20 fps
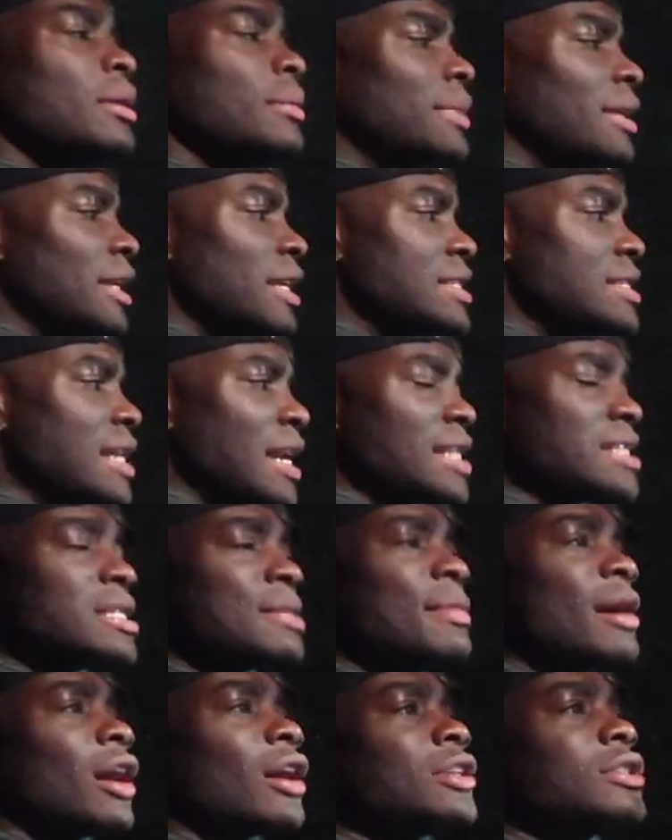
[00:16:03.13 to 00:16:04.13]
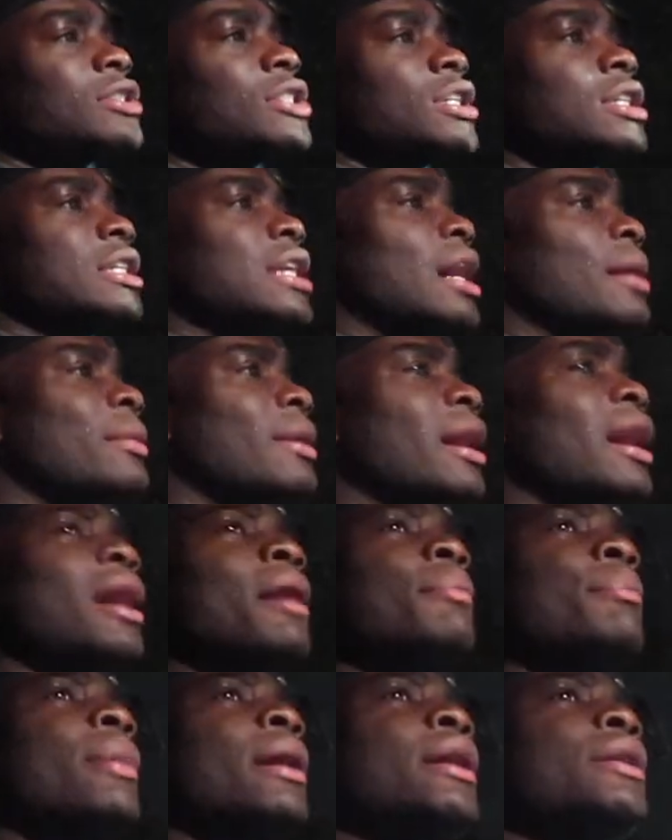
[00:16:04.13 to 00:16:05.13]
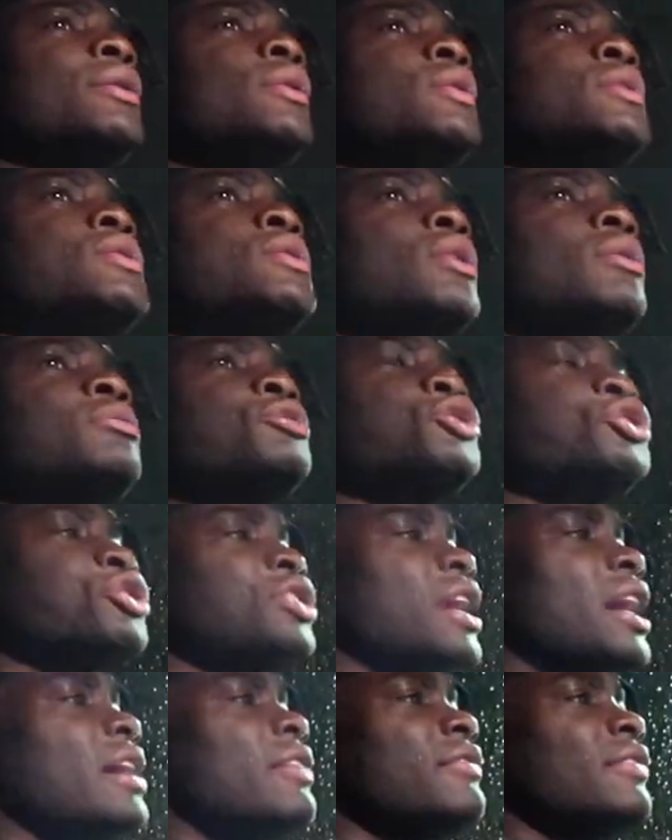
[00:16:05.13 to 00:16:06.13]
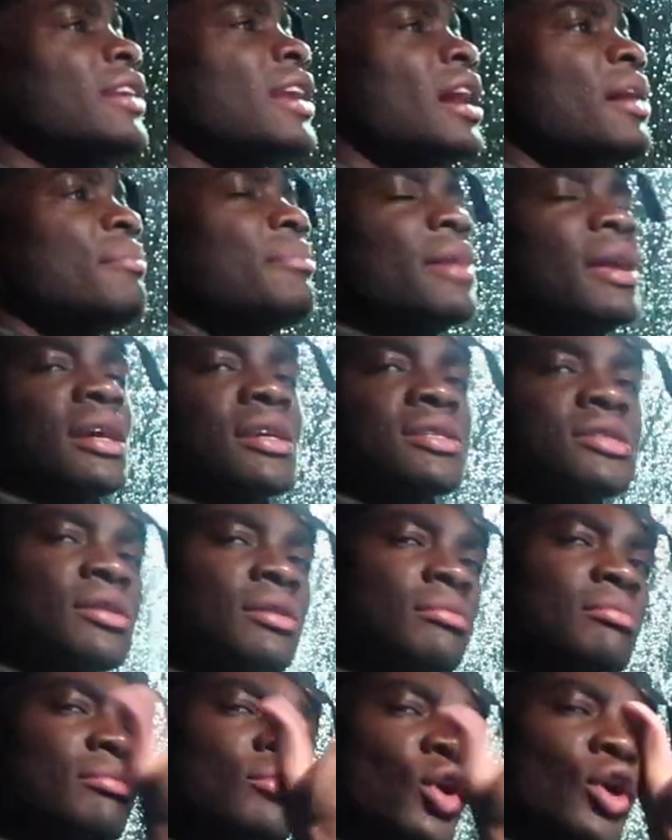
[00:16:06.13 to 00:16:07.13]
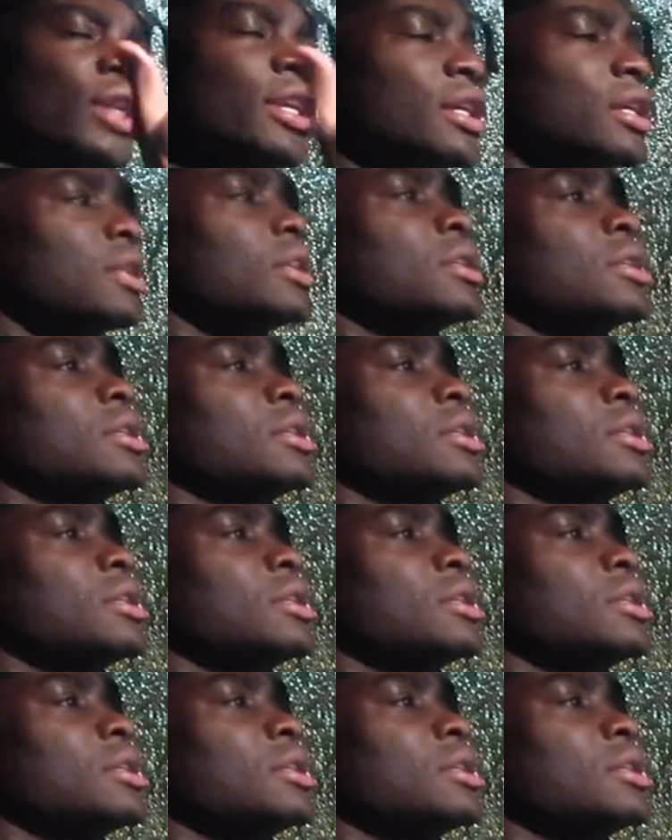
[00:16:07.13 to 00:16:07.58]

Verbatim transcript: me, this side, I'm going to turn on um, my up and do some driving and make some money.